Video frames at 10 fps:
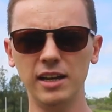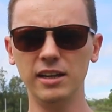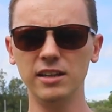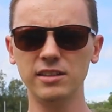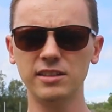
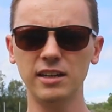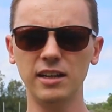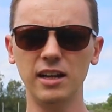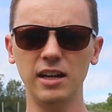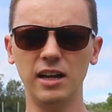is
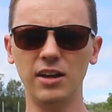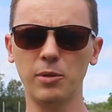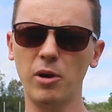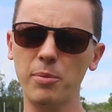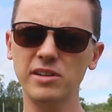
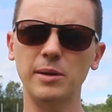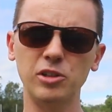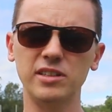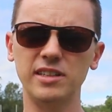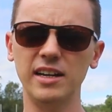the
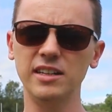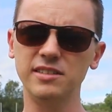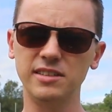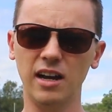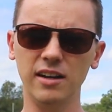proprioception set
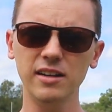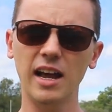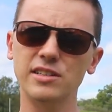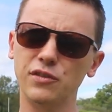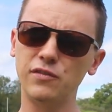is done
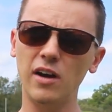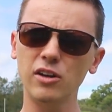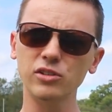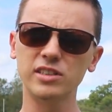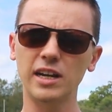as the
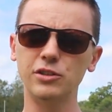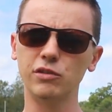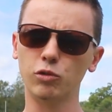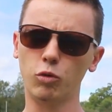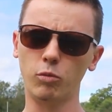final stage
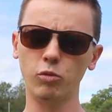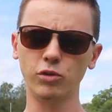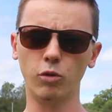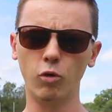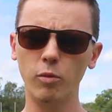of
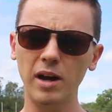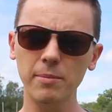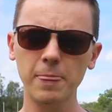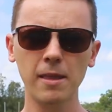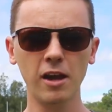your
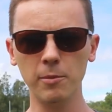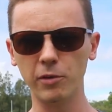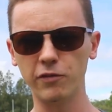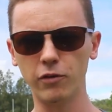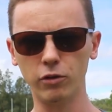warm-up
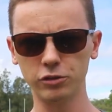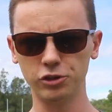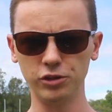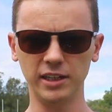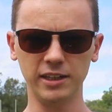before
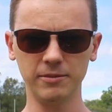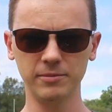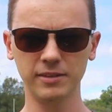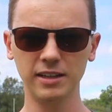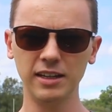shooting.
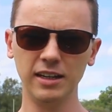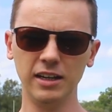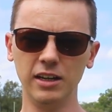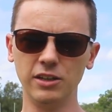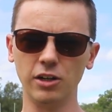
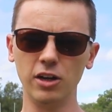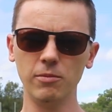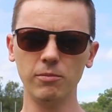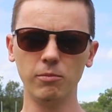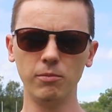So
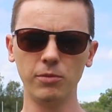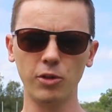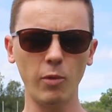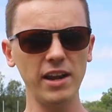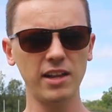
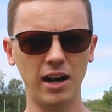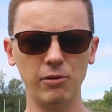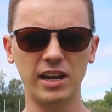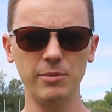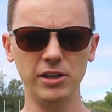the way that I
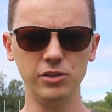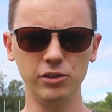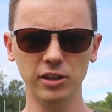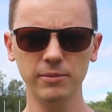recommend you do